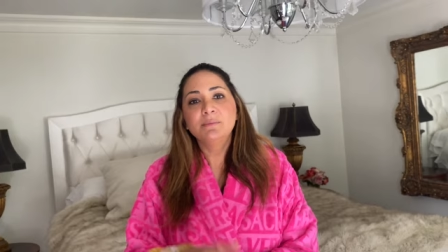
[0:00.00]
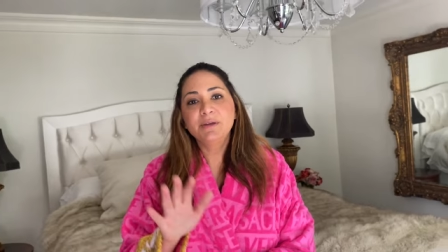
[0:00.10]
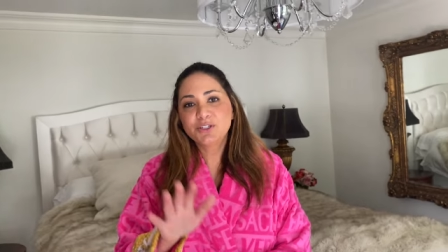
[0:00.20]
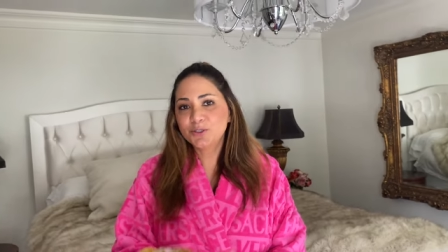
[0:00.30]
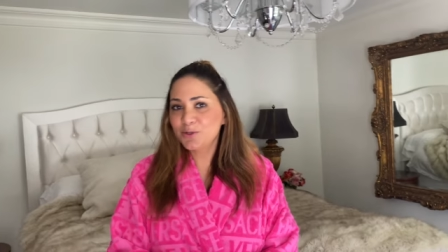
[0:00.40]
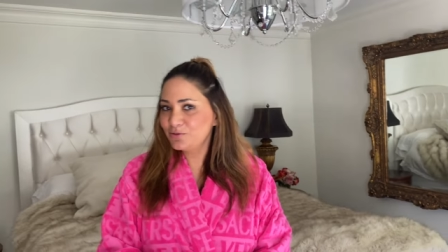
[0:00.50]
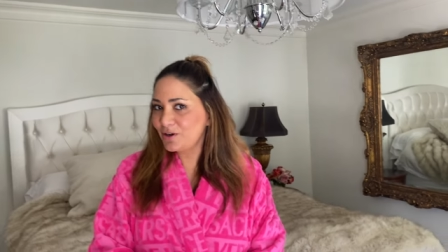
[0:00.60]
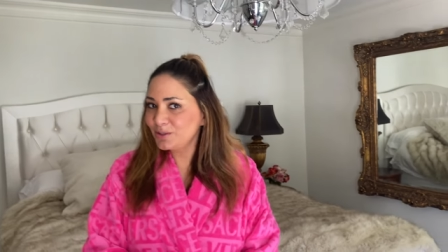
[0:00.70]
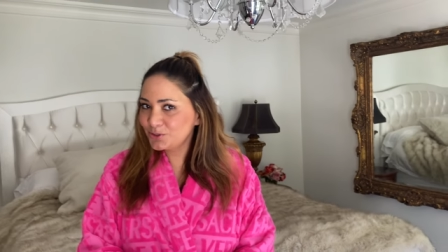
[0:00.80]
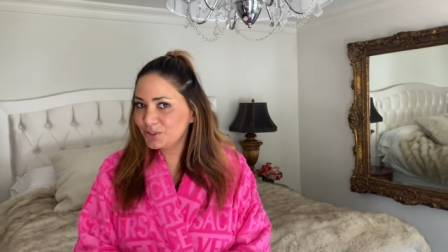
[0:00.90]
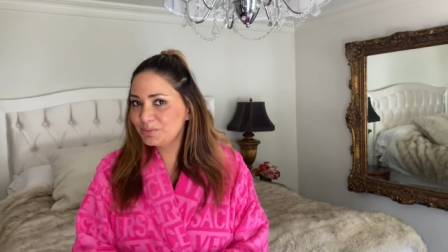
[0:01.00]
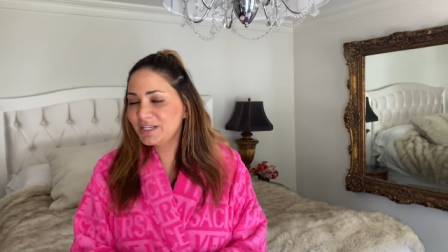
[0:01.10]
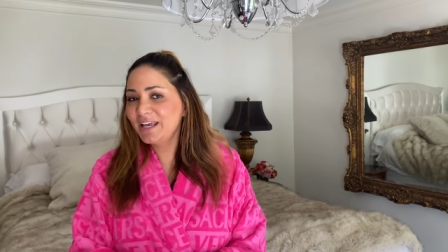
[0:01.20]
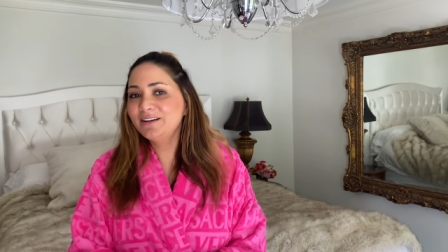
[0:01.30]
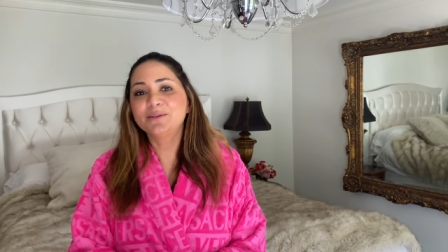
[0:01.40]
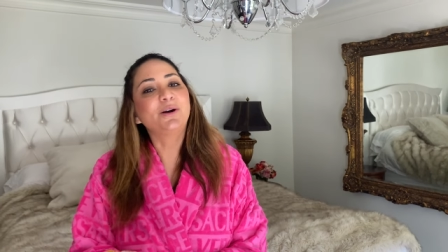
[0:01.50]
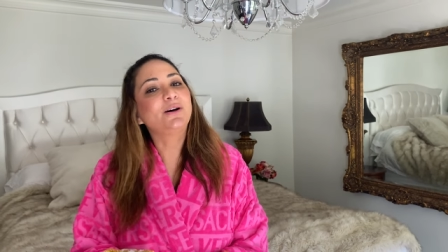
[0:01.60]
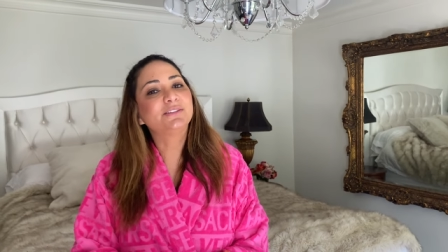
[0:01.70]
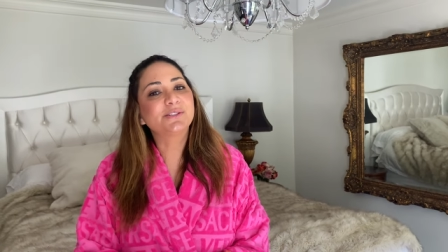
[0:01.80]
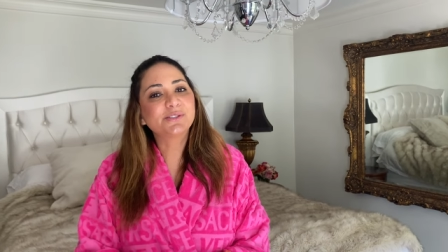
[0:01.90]
Make sure you go follow Dream 10 on
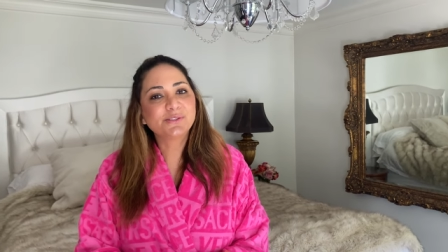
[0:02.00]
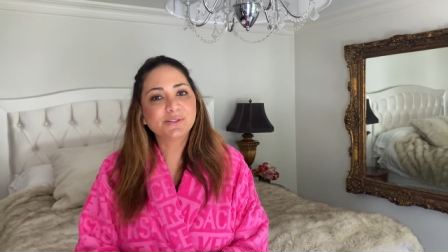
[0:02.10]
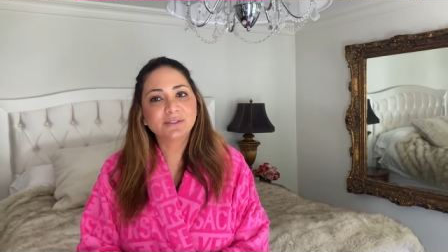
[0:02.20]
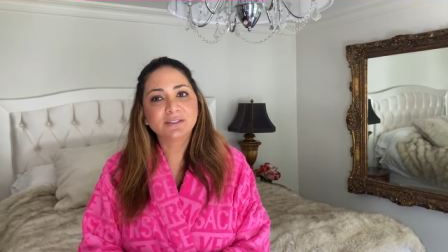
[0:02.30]
all their tech.